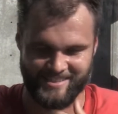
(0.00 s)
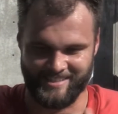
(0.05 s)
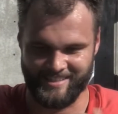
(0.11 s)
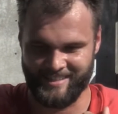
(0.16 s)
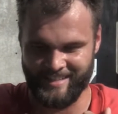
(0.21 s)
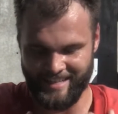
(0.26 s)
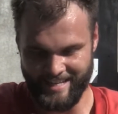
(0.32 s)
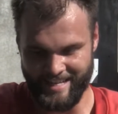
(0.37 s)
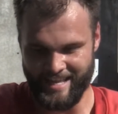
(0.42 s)
and
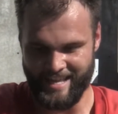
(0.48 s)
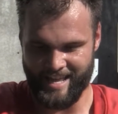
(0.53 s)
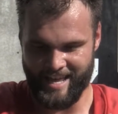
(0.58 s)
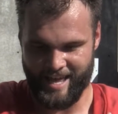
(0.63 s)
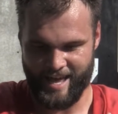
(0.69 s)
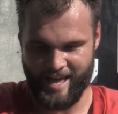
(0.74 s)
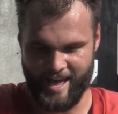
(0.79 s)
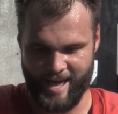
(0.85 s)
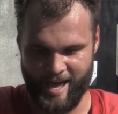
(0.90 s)

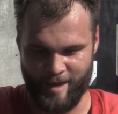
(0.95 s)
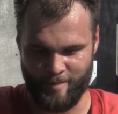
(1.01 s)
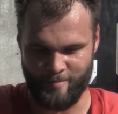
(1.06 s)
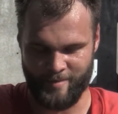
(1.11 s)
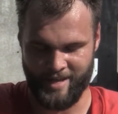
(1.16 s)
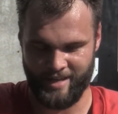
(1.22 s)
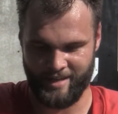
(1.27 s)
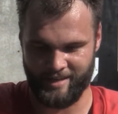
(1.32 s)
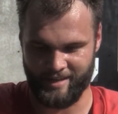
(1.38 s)

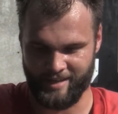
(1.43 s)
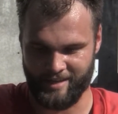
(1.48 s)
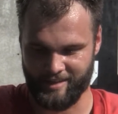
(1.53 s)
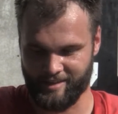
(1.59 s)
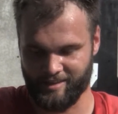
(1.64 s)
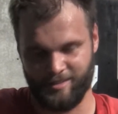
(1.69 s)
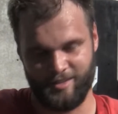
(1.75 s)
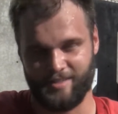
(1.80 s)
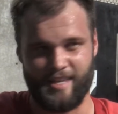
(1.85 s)

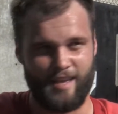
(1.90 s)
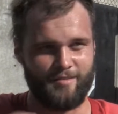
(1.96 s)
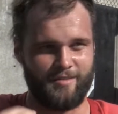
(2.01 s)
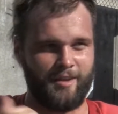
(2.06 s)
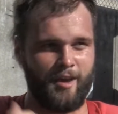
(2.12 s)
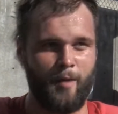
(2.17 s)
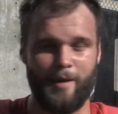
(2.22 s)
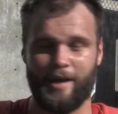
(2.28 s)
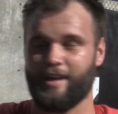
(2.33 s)
yeah, just have
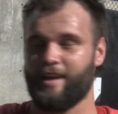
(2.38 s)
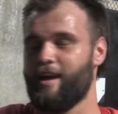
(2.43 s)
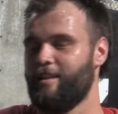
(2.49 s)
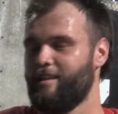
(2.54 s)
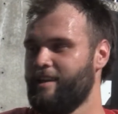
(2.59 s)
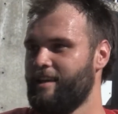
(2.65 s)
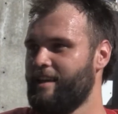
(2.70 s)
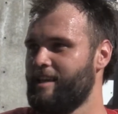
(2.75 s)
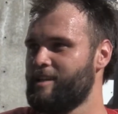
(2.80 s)
to go back a
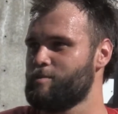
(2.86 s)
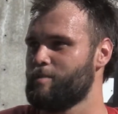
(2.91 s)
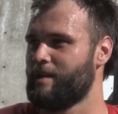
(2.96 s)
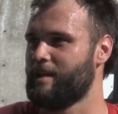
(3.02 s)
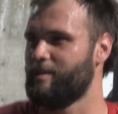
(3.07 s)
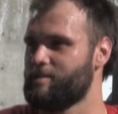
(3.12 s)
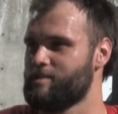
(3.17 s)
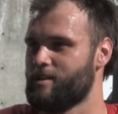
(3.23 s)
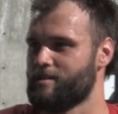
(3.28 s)
couple of years when
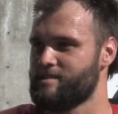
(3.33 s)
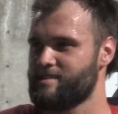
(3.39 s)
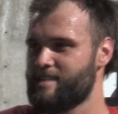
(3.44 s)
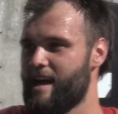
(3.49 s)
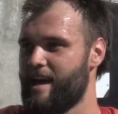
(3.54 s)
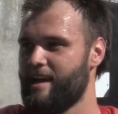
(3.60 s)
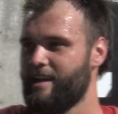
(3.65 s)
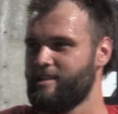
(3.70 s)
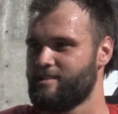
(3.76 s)
he was on
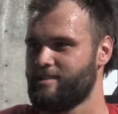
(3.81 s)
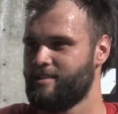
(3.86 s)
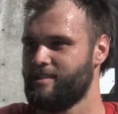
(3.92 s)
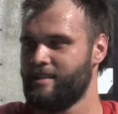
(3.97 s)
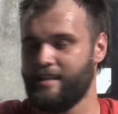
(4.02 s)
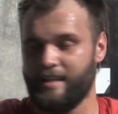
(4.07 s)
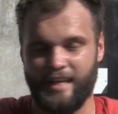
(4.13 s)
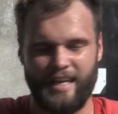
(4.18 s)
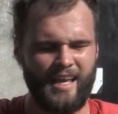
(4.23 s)
stage, and
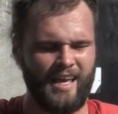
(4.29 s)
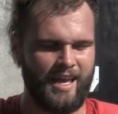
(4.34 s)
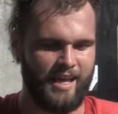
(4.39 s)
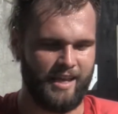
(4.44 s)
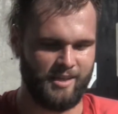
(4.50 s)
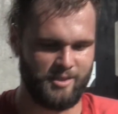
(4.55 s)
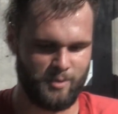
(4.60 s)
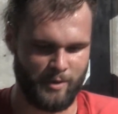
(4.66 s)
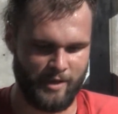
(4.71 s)

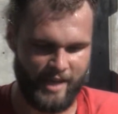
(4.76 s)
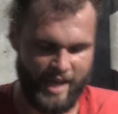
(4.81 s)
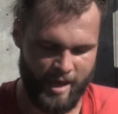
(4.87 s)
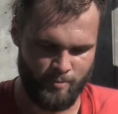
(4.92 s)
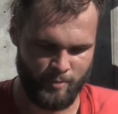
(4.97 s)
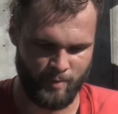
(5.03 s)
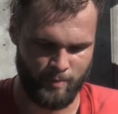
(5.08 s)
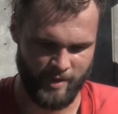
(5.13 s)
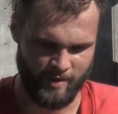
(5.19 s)
he sort of
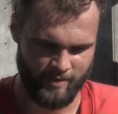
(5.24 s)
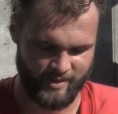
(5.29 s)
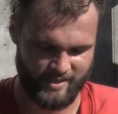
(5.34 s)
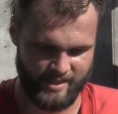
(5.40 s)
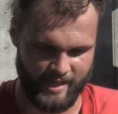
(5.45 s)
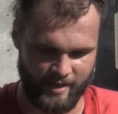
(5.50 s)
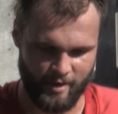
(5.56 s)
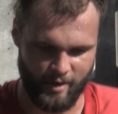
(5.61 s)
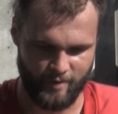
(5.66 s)
gave him a bit of a
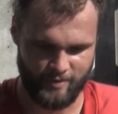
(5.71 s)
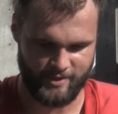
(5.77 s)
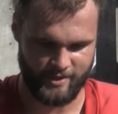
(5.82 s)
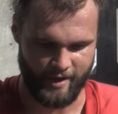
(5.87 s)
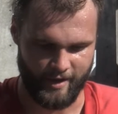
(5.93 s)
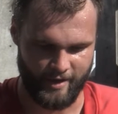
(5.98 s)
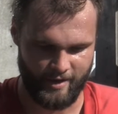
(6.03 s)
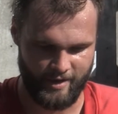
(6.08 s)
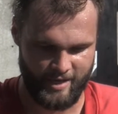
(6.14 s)
send-off.
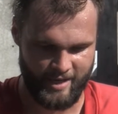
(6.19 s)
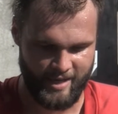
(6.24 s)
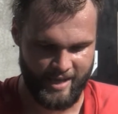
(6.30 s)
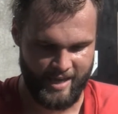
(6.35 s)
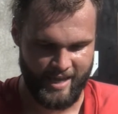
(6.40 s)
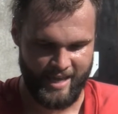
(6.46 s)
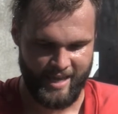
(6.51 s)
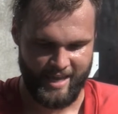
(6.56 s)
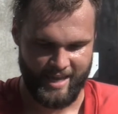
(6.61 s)
So
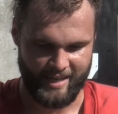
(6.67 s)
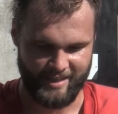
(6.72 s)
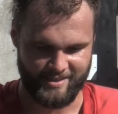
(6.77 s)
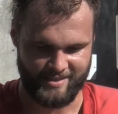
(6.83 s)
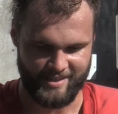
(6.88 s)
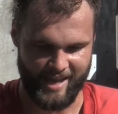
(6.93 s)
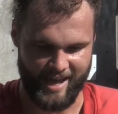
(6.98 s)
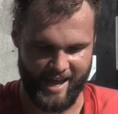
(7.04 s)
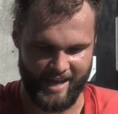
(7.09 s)

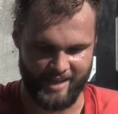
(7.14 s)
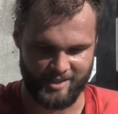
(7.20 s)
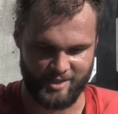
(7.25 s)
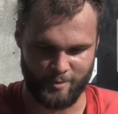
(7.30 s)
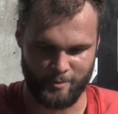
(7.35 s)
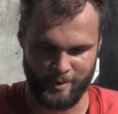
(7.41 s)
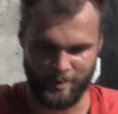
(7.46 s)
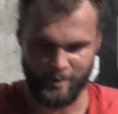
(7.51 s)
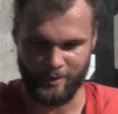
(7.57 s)
it's
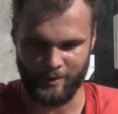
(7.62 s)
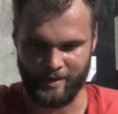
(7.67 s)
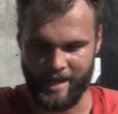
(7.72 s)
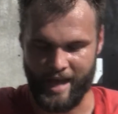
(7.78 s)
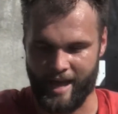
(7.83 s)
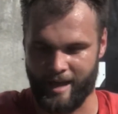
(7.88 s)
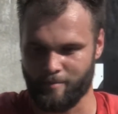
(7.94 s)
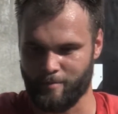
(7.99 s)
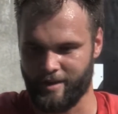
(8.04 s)
a real good
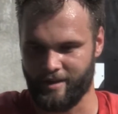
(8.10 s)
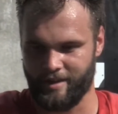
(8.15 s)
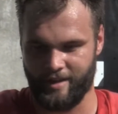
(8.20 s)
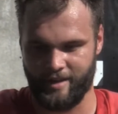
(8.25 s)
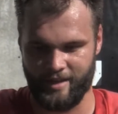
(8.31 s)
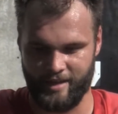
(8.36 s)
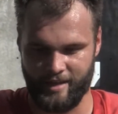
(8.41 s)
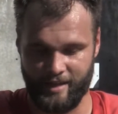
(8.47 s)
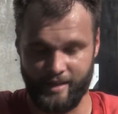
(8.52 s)
game
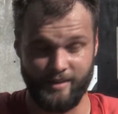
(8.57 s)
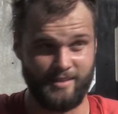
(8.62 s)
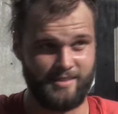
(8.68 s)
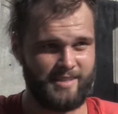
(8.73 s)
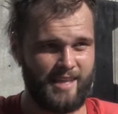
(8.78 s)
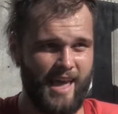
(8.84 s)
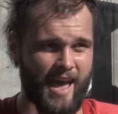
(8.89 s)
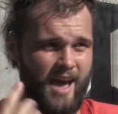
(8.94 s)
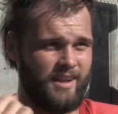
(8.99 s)
in this
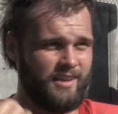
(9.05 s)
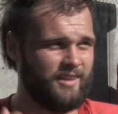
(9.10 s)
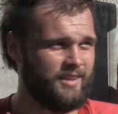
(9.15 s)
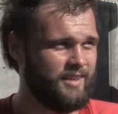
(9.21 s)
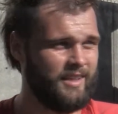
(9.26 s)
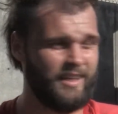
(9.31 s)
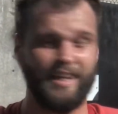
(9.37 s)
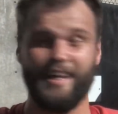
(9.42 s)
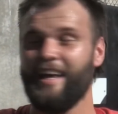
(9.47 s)
town, and
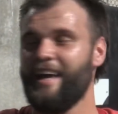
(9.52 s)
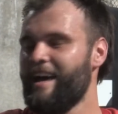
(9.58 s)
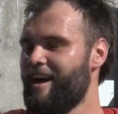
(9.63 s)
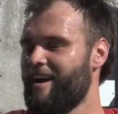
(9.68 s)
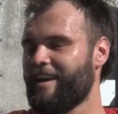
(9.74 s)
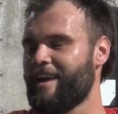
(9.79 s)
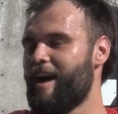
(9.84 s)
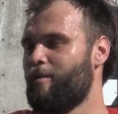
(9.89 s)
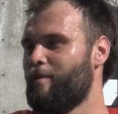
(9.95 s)

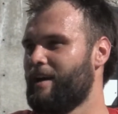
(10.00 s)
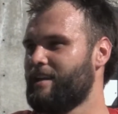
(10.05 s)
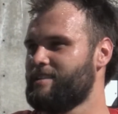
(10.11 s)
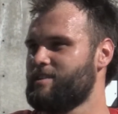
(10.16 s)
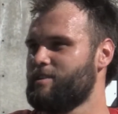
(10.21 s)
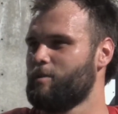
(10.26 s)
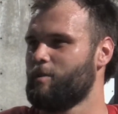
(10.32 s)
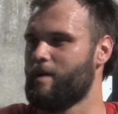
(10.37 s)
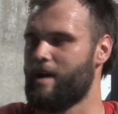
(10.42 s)
I can't wait
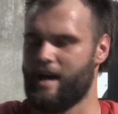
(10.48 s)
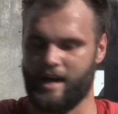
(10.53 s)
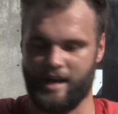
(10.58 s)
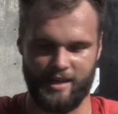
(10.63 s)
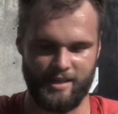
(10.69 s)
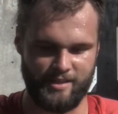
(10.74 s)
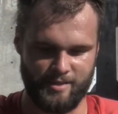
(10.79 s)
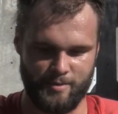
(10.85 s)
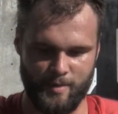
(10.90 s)
to
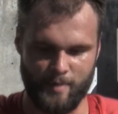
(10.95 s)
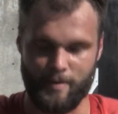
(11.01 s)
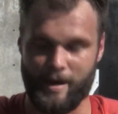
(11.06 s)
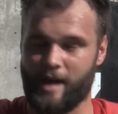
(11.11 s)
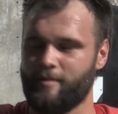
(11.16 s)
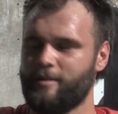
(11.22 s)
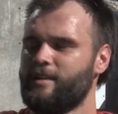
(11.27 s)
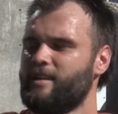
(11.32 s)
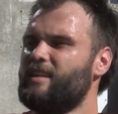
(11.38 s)
be a
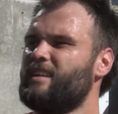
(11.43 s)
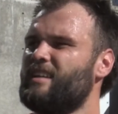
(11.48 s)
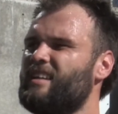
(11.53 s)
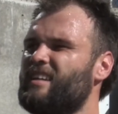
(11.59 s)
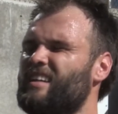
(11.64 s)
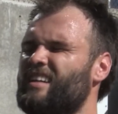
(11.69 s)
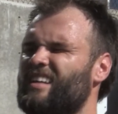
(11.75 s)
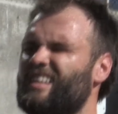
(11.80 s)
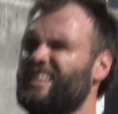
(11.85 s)
part of it.
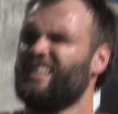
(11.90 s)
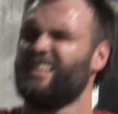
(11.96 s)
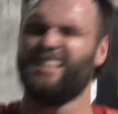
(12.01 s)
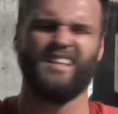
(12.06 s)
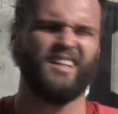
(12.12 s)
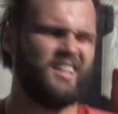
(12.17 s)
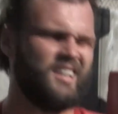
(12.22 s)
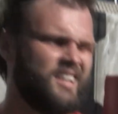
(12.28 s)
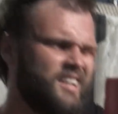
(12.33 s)
Are you
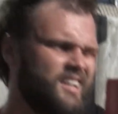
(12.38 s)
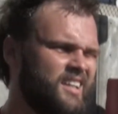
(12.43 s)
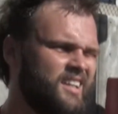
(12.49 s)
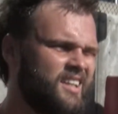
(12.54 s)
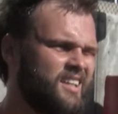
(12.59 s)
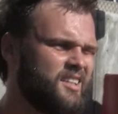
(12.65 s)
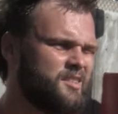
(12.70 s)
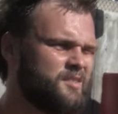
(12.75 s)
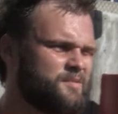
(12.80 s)
following
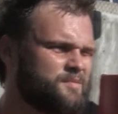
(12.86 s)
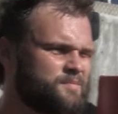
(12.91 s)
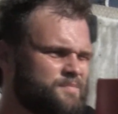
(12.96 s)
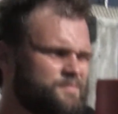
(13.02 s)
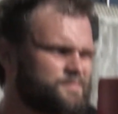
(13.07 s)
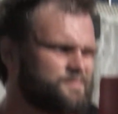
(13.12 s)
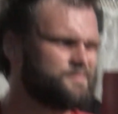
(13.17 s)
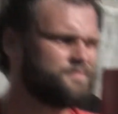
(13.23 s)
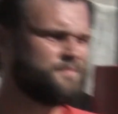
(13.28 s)
the
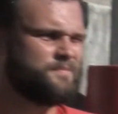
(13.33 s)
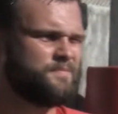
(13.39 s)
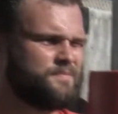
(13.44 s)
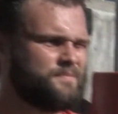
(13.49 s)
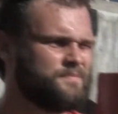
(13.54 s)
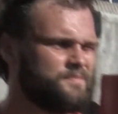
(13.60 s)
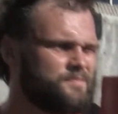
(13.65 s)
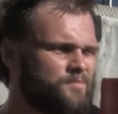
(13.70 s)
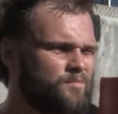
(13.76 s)
basketball at
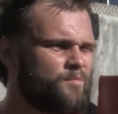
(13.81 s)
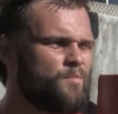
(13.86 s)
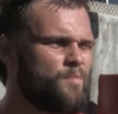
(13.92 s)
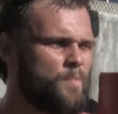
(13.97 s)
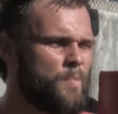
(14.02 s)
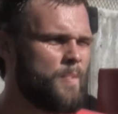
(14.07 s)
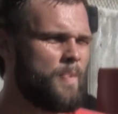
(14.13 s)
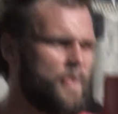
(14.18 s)
all, the World Cup